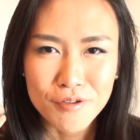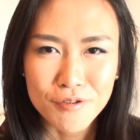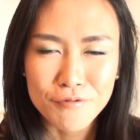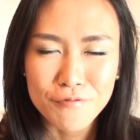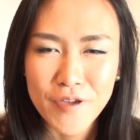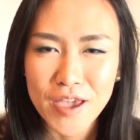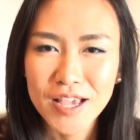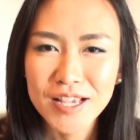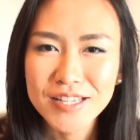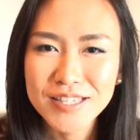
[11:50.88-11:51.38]

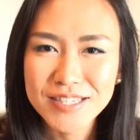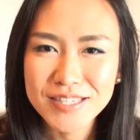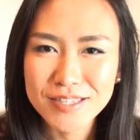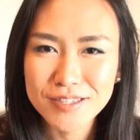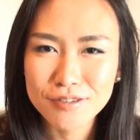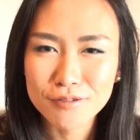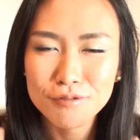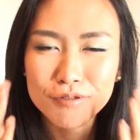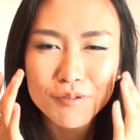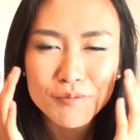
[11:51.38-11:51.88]
face
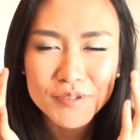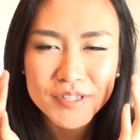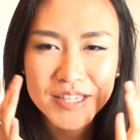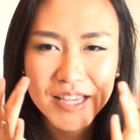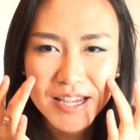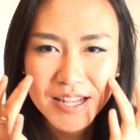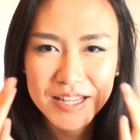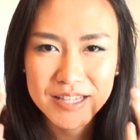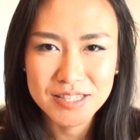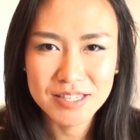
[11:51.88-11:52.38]
sort of
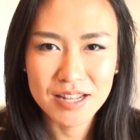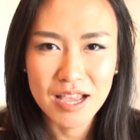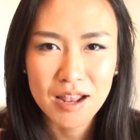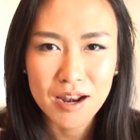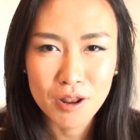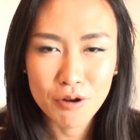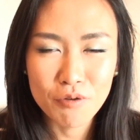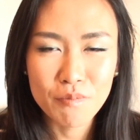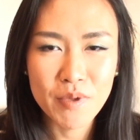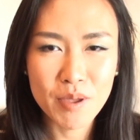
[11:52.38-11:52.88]
skin is a
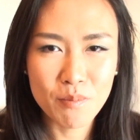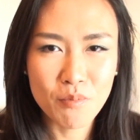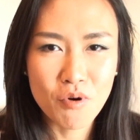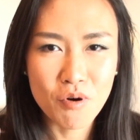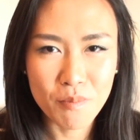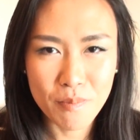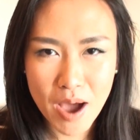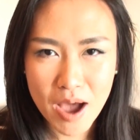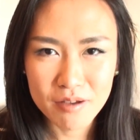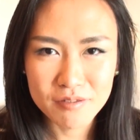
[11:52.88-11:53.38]
little bit
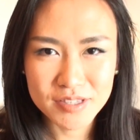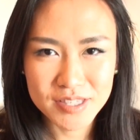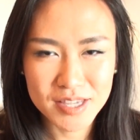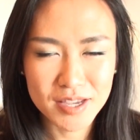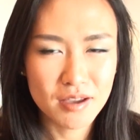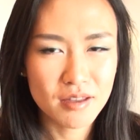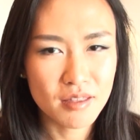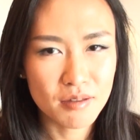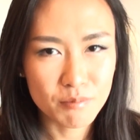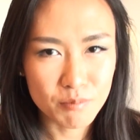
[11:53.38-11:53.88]
more
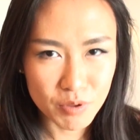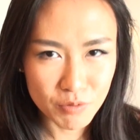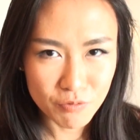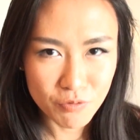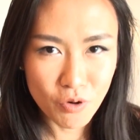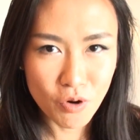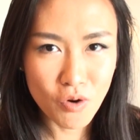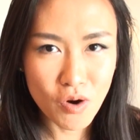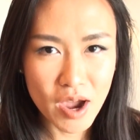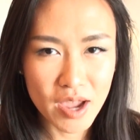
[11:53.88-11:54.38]
bouncier than
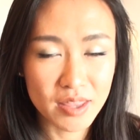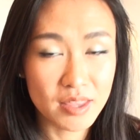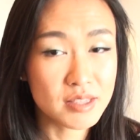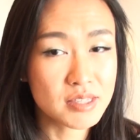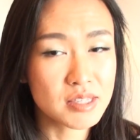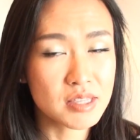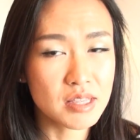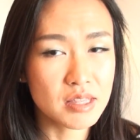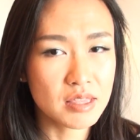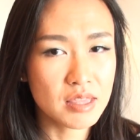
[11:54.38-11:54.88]
before, and
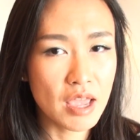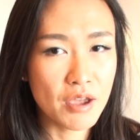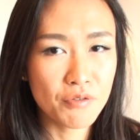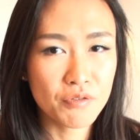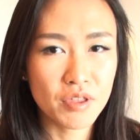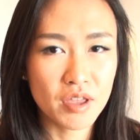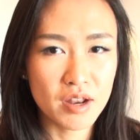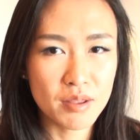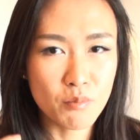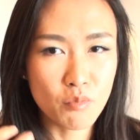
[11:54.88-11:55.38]
it's
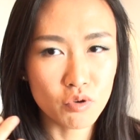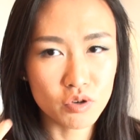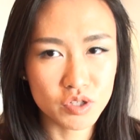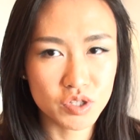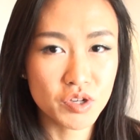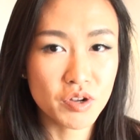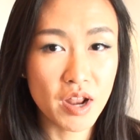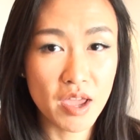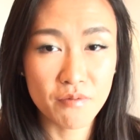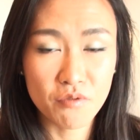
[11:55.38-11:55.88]
definitely
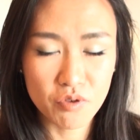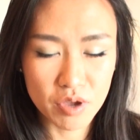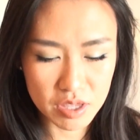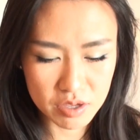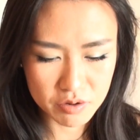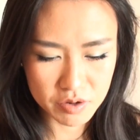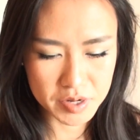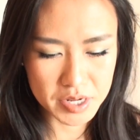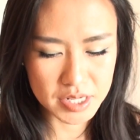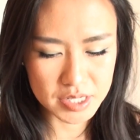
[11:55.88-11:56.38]
moisture level
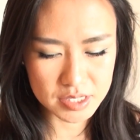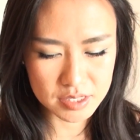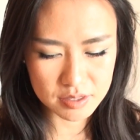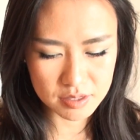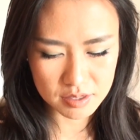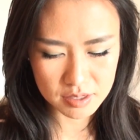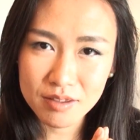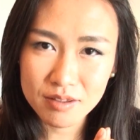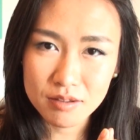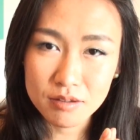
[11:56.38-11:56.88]
increased.
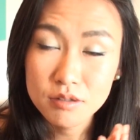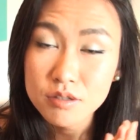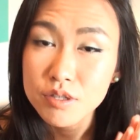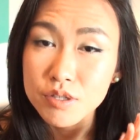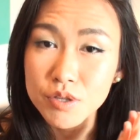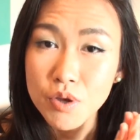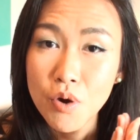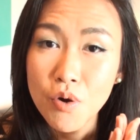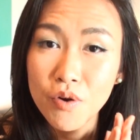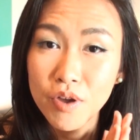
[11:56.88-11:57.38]

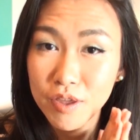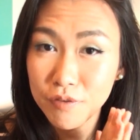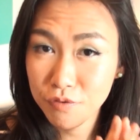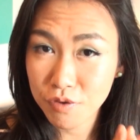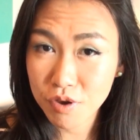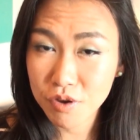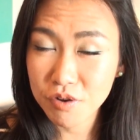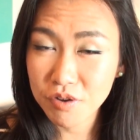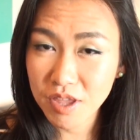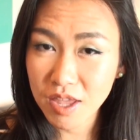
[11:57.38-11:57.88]
So if
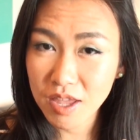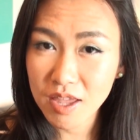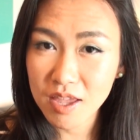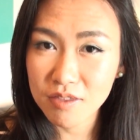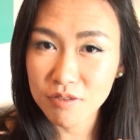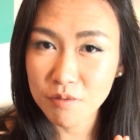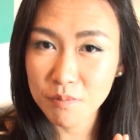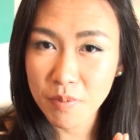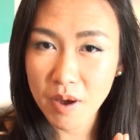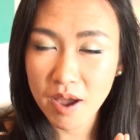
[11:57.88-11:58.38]
you're looking
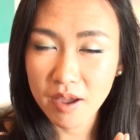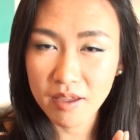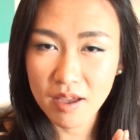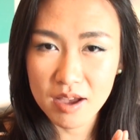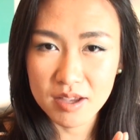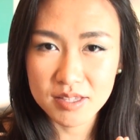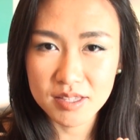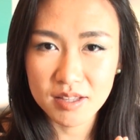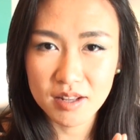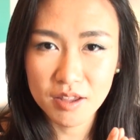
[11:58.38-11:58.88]
into buying
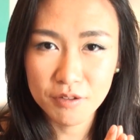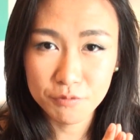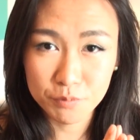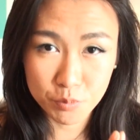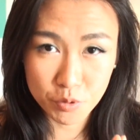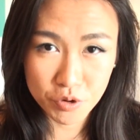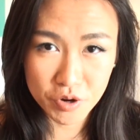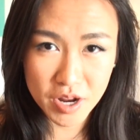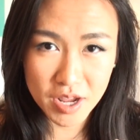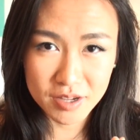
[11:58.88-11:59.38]
Astalift
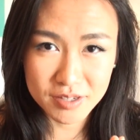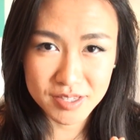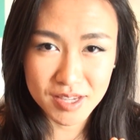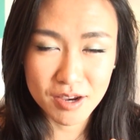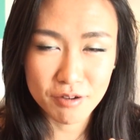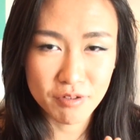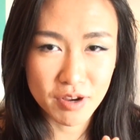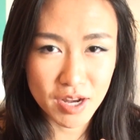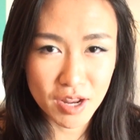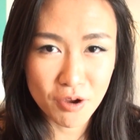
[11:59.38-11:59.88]
products, I
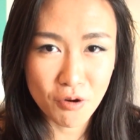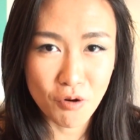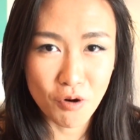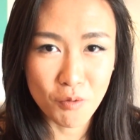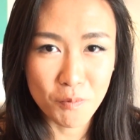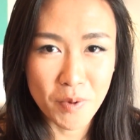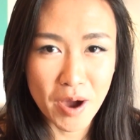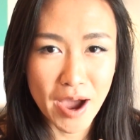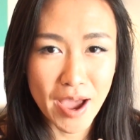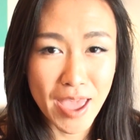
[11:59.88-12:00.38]
really
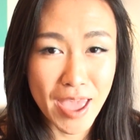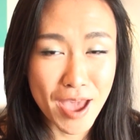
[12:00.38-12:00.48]
hope I